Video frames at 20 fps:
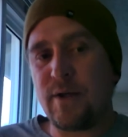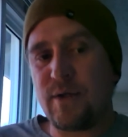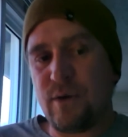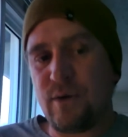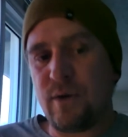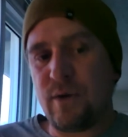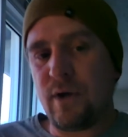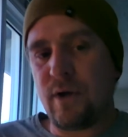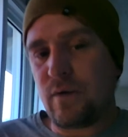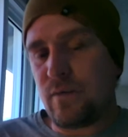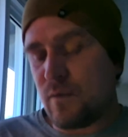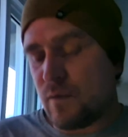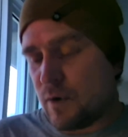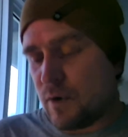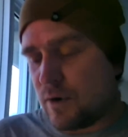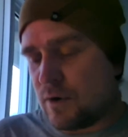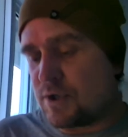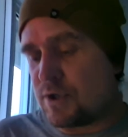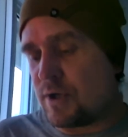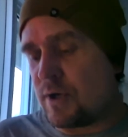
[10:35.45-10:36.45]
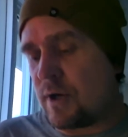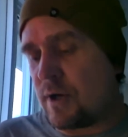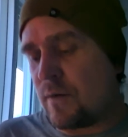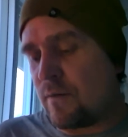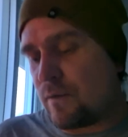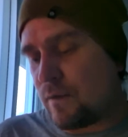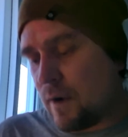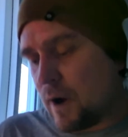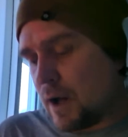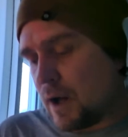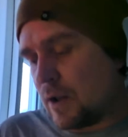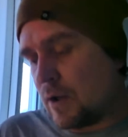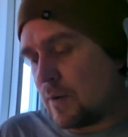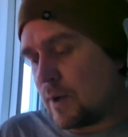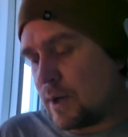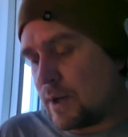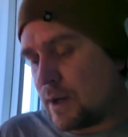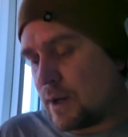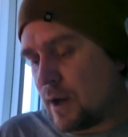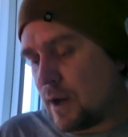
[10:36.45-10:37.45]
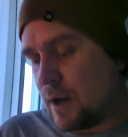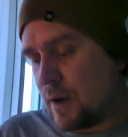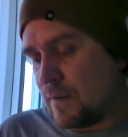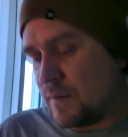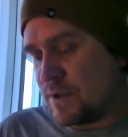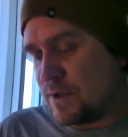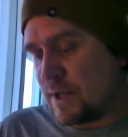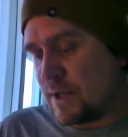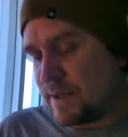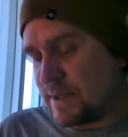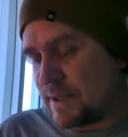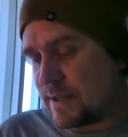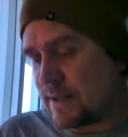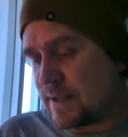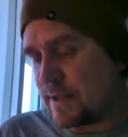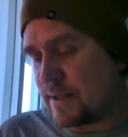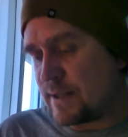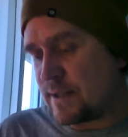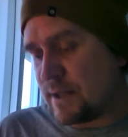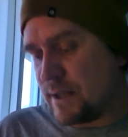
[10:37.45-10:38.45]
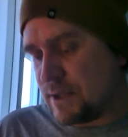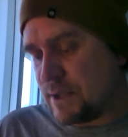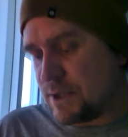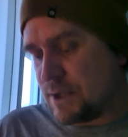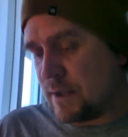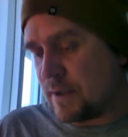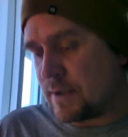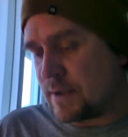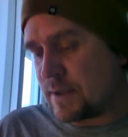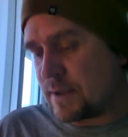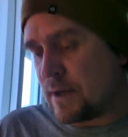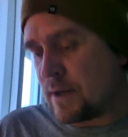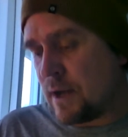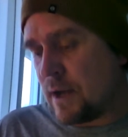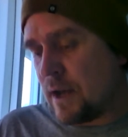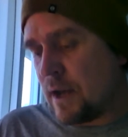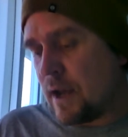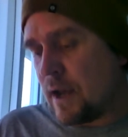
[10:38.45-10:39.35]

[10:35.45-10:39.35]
to the conversion and following of Jesus' teachings.